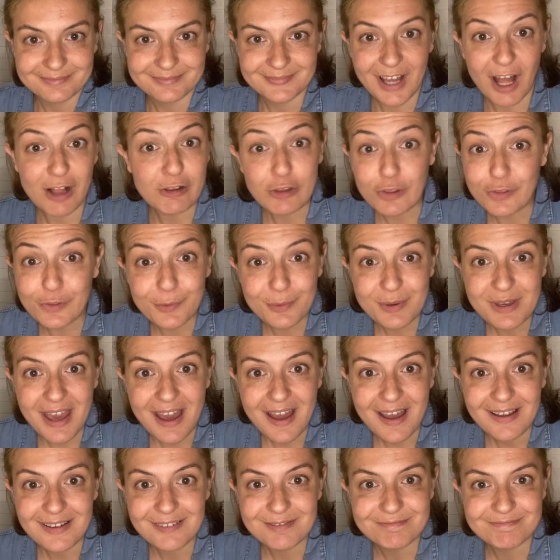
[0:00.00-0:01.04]

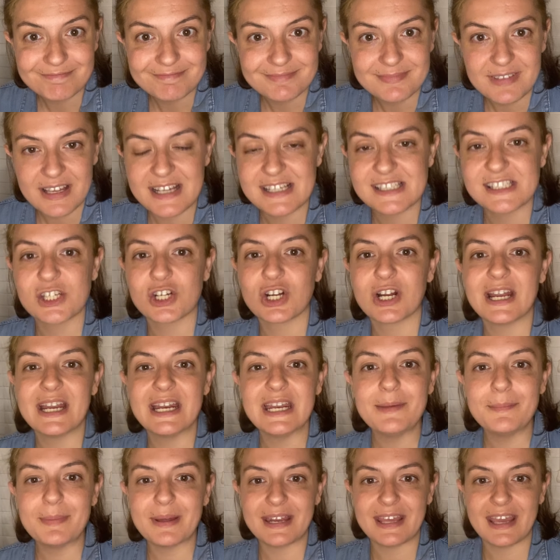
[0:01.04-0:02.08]
Hallelujah. Is there
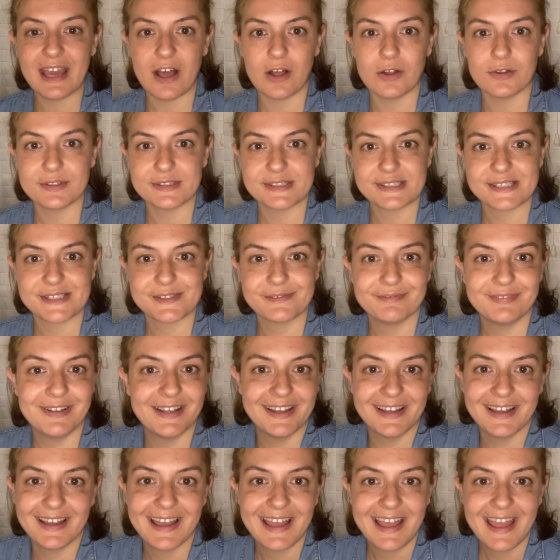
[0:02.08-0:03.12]
anybody else?
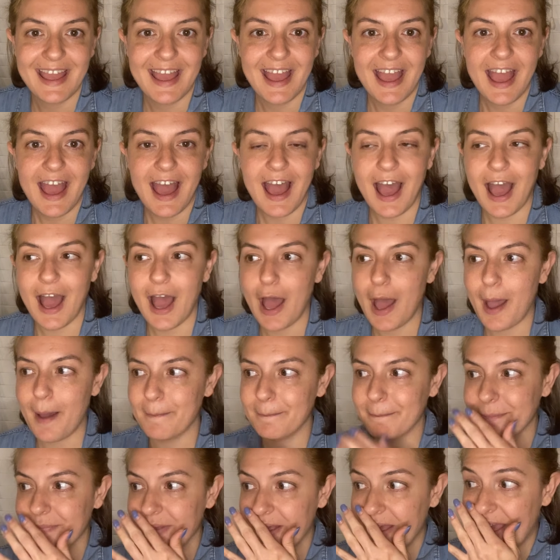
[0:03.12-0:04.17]

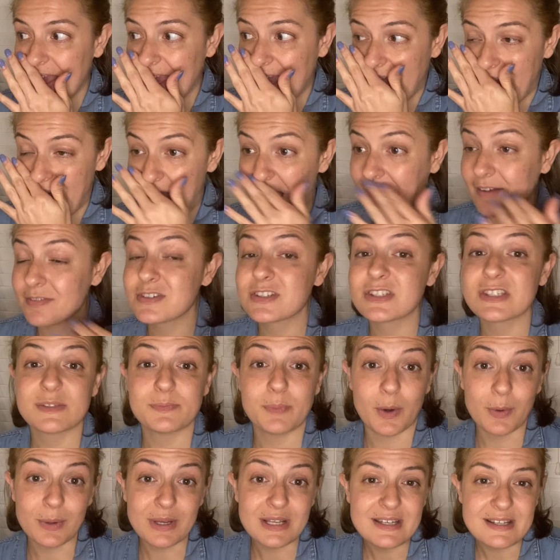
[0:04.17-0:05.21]
I've
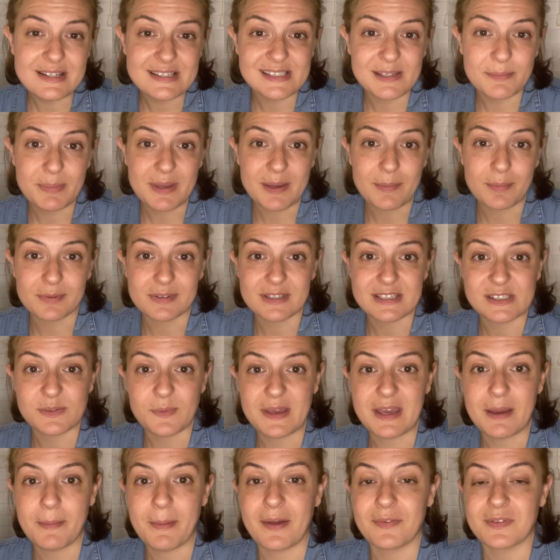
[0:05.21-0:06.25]
spoken to some people this
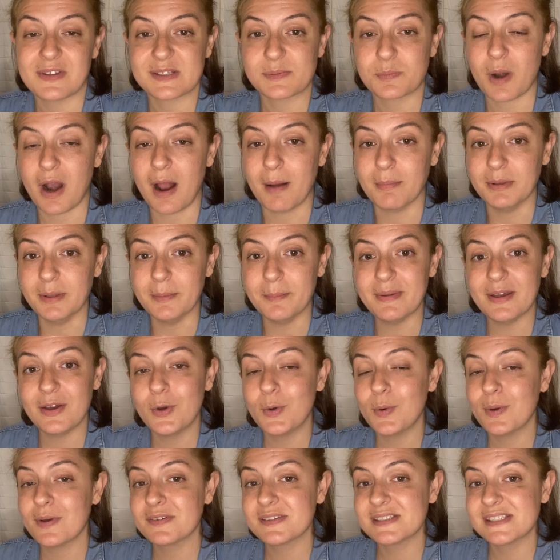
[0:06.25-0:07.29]
week about this problem
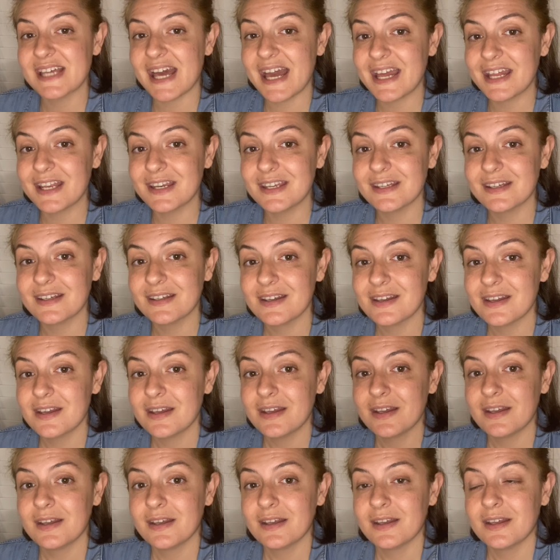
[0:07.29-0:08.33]
who have said,
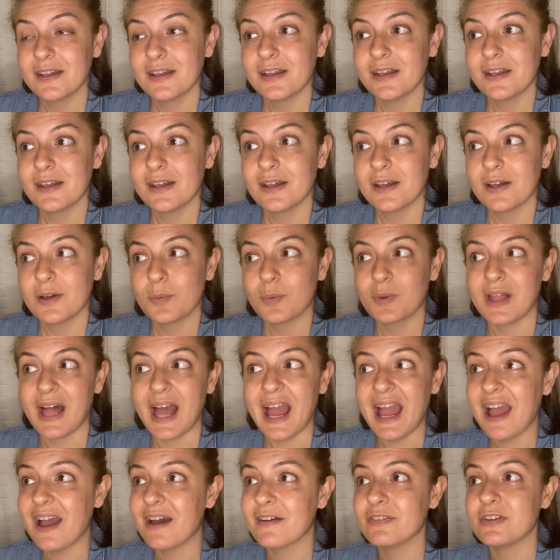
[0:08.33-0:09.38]
well, I
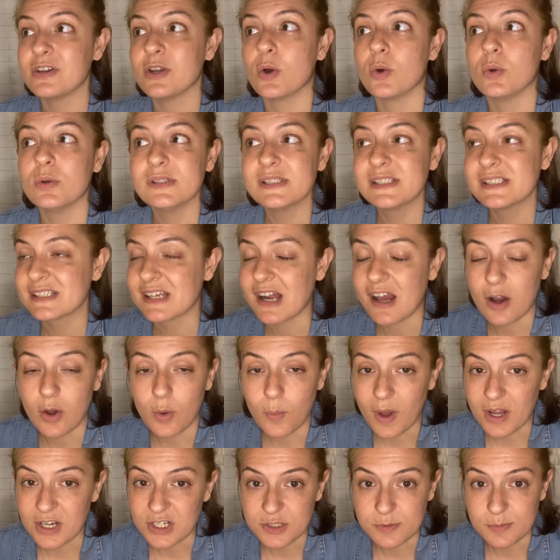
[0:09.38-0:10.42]
have an old style
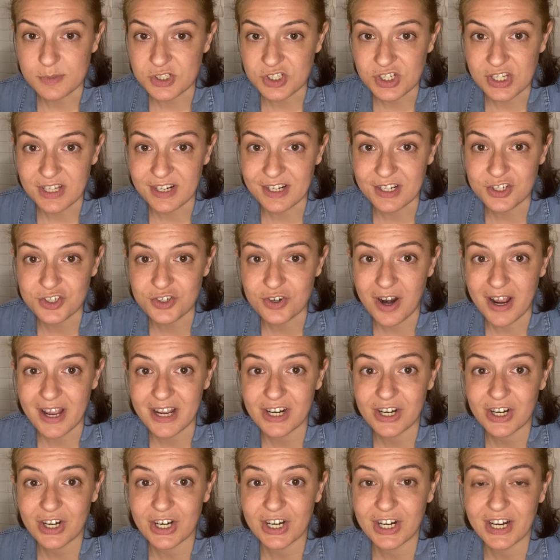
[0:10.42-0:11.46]
washing machine and
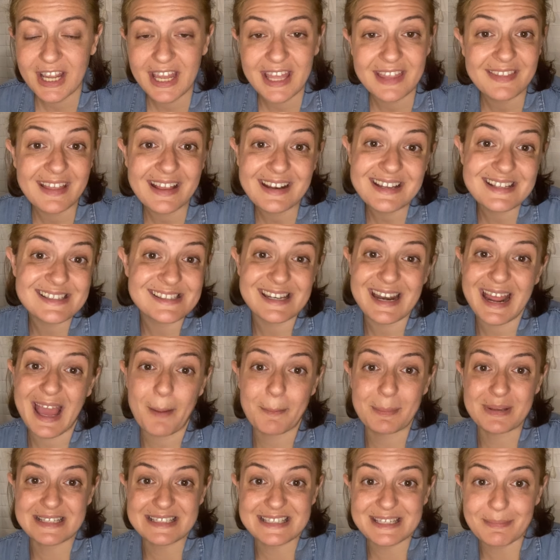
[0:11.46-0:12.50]
dryer, and that doesn't
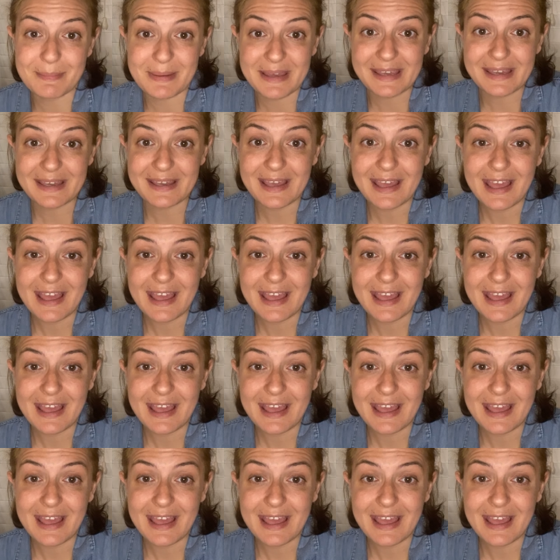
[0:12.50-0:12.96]
happen to me.